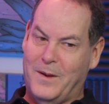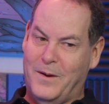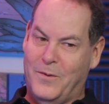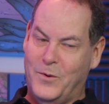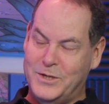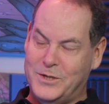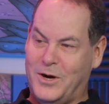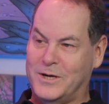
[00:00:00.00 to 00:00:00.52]

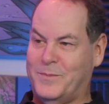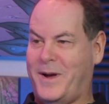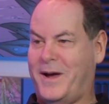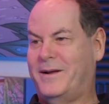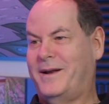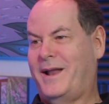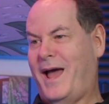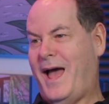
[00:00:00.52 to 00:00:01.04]
We talked
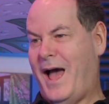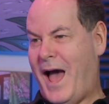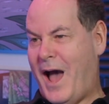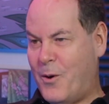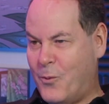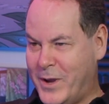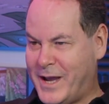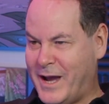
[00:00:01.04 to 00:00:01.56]
about
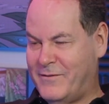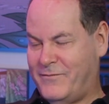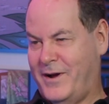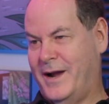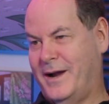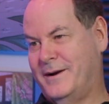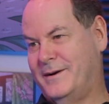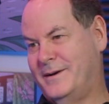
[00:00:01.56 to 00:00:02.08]
how we got
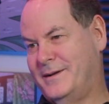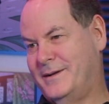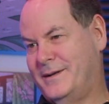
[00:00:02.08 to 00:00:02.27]
fired